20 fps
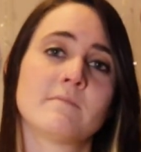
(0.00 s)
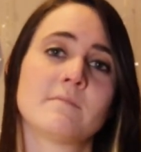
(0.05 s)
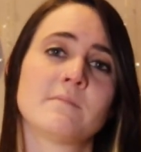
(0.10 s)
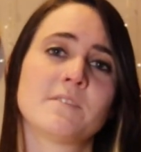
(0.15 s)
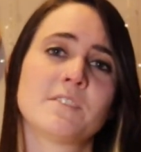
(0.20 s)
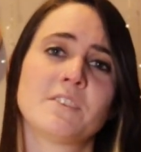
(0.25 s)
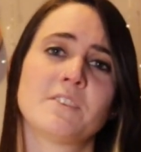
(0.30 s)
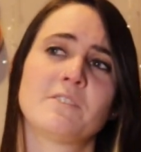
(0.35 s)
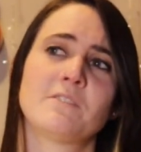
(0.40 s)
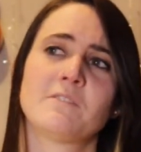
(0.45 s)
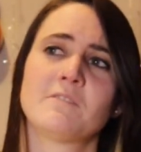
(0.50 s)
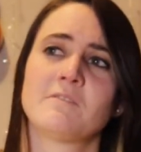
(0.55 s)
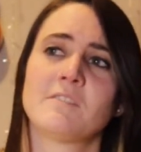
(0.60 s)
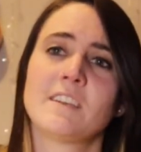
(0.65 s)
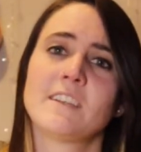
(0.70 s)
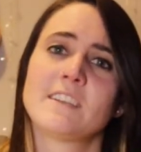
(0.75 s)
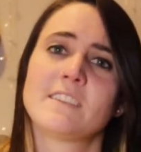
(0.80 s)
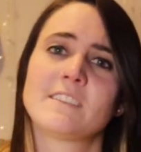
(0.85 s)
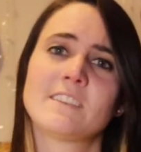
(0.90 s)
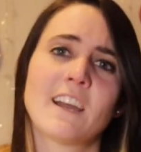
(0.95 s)
So
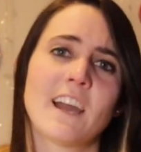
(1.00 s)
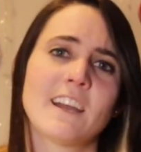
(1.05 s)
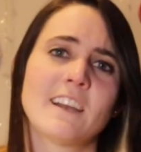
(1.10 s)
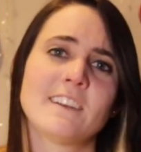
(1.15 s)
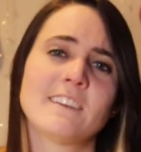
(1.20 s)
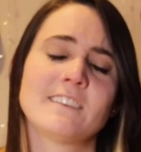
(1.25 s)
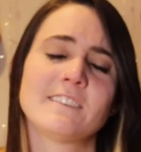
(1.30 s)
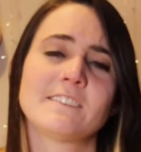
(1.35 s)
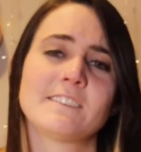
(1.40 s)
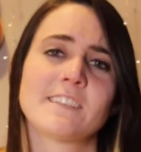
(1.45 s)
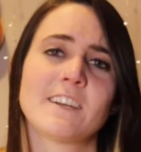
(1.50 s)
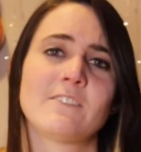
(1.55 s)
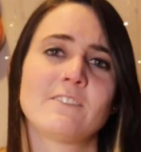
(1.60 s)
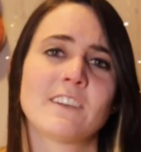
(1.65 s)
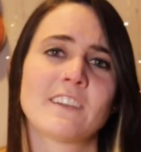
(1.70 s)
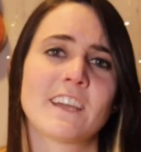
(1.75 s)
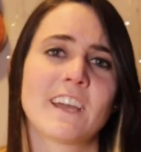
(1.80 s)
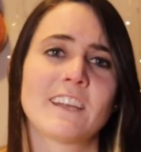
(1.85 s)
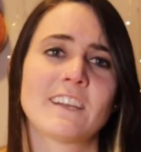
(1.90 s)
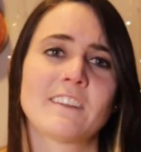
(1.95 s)
it kind of didn't sound
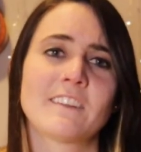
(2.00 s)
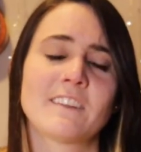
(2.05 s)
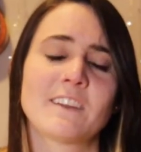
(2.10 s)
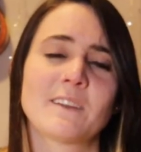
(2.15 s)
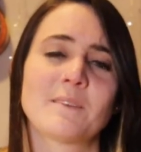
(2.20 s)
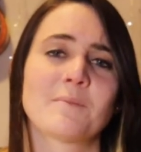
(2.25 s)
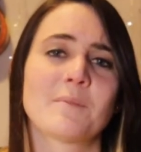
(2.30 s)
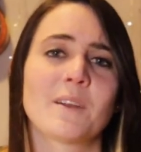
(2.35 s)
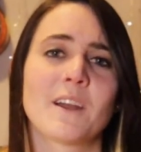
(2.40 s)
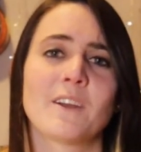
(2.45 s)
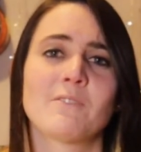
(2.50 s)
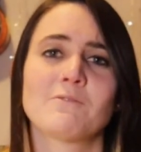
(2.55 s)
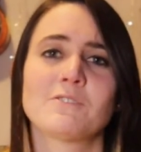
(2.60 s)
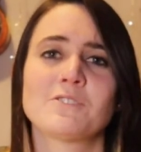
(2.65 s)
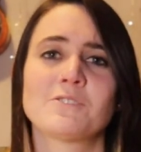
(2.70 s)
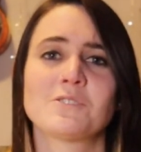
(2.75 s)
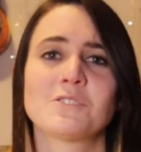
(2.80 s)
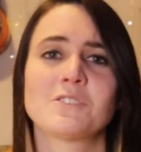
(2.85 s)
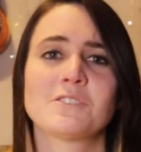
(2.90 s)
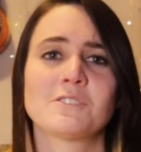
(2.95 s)
like anything, but I was
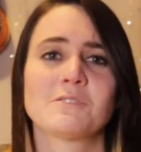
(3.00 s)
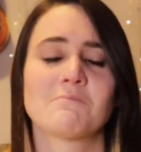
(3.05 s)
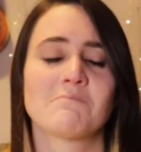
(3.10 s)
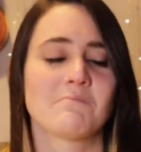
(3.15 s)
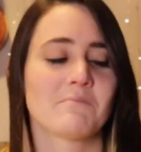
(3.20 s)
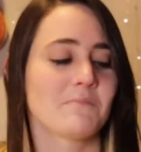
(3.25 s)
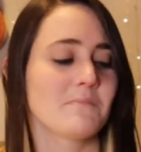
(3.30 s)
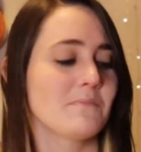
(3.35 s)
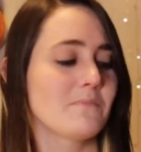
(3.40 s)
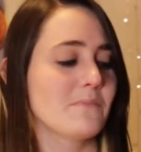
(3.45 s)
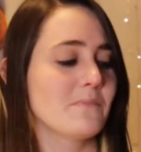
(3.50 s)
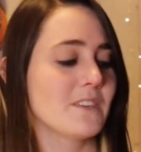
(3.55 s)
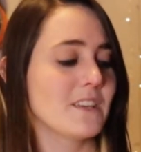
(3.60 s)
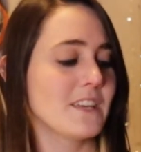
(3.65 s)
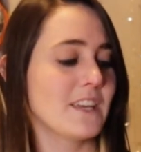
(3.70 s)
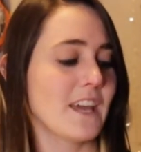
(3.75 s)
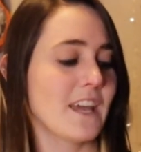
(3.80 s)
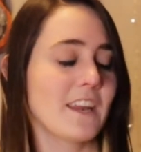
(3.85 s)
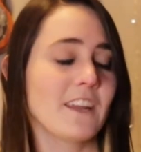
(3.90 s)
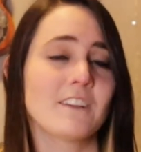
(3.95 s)
just
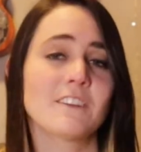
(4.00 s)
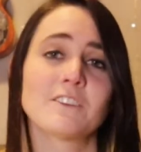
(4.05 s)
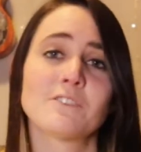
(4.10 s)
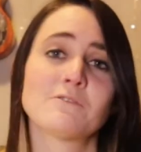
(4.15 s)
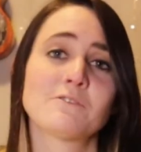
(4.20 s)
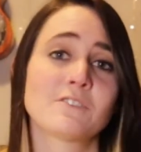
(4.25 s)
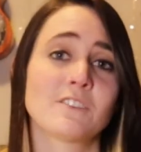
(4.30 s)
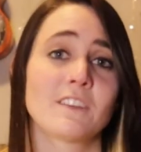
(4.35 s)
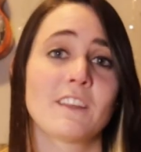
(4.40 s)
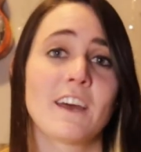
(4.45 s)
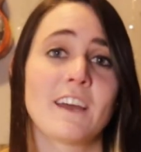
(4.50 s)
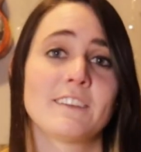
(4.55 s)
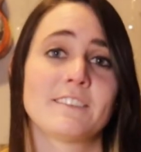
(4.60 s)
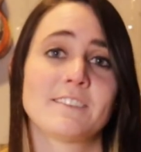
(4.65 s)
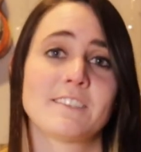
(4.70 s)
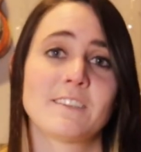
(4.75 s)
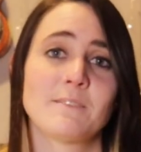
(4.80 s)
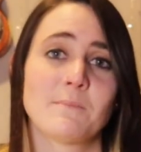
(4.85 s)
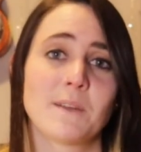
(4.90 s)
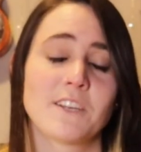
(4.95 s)
getting used to that
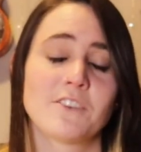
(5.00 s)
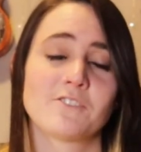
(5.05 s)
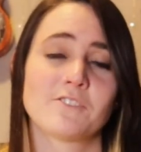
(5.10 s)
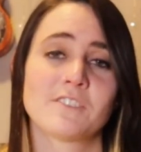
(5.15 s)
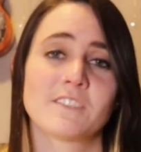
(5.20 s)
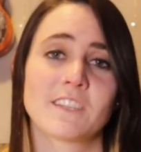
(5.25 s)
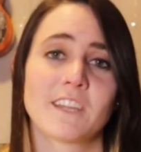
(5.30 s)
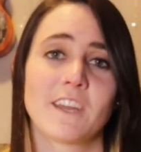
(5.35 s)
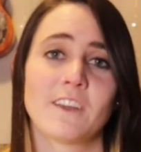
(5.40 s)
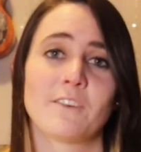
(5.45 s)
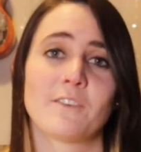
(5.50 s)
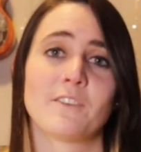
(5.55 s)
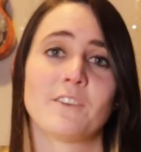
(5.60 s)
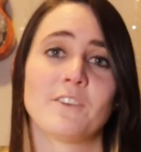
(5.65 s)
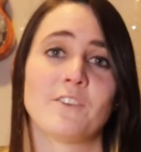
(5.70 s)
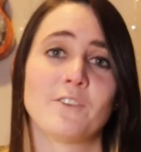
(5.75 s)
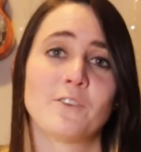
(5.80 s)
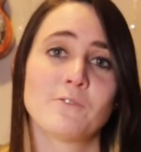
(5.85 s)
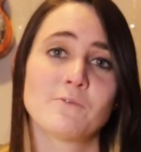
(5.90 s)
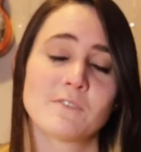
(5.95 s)
C major scale, the
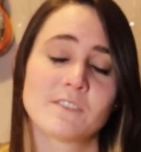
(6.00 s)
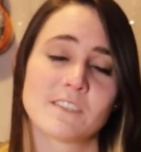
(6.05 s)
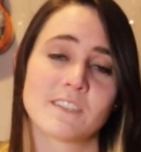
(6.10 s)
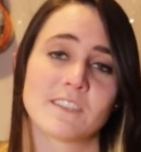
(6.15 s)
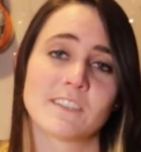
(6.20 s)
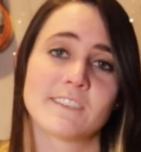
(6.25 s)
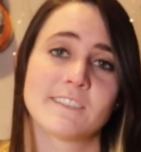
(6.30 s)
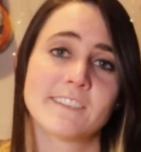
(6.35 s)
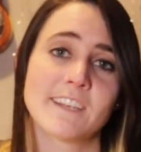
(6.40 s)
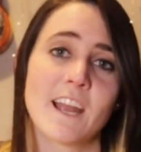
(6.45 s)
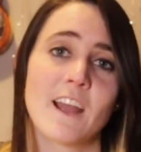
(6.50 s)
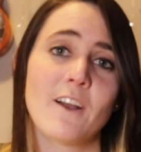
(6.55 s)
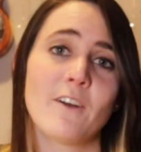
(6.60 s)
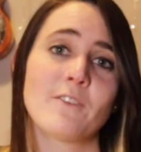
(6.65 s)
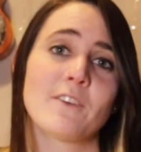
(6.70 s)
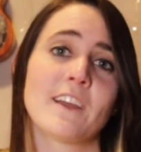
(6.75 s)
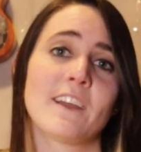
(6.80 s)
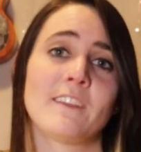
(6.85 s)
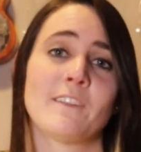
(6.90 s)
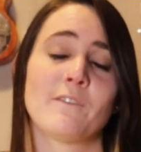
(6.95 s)
notes and the
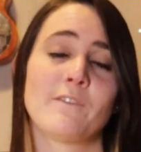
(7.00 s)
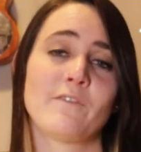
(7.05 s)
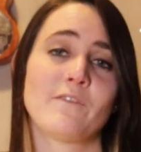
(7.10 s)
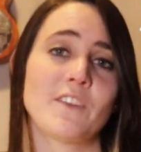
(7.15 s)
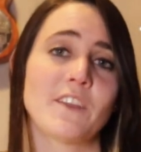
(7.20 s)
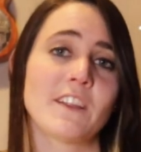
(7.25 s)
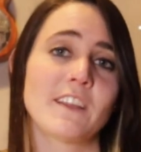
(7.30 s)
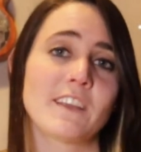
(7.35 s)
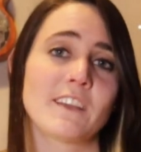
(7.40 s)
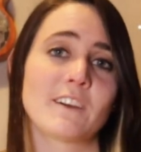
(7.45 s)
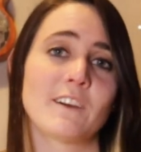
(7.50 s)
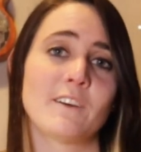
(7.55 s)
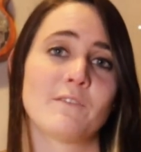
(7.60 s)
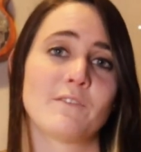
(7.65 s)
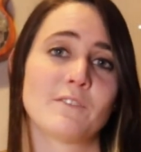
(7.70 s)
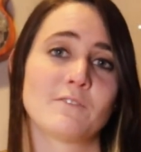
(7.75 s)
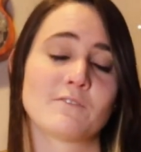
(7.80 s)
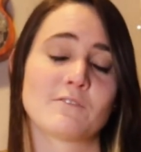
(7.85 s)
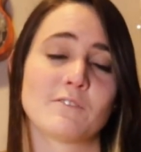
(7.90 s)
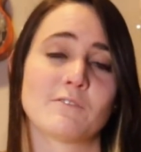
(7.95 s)
sound and the feeling of
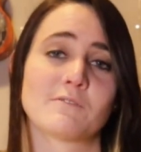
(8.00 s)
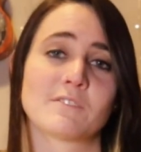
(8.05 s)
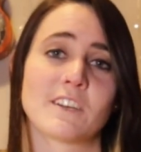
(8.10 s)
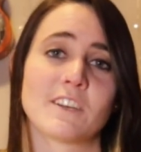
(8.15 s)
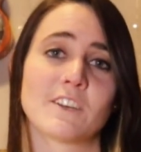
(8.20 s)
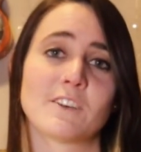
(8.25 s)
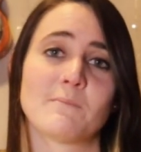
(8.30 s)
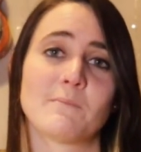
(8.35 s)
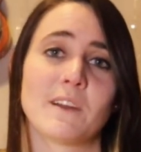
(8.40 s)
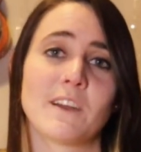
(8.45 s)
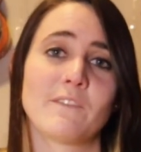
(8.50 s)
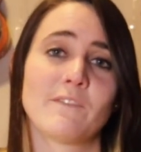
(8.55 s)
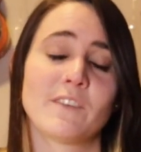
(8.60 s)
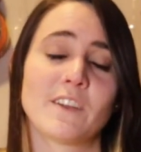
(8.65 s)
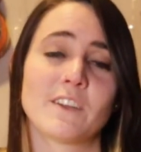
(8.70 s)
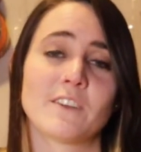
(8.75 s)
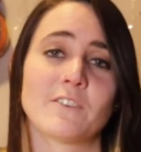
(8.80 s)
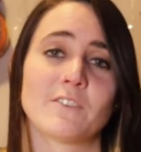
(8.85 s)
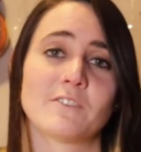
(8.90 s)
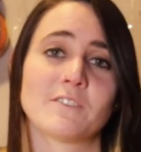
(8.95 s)
those notes under my
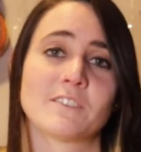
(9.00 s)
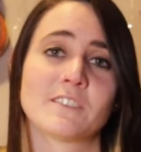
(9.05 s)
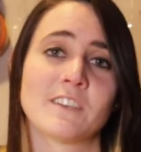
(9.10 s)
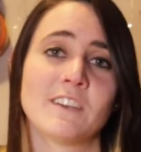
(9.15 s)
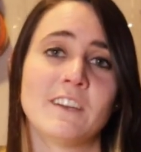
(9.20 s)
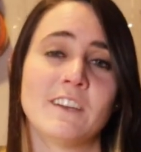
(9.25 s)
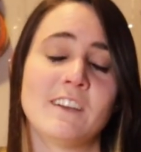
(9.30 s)
fingers.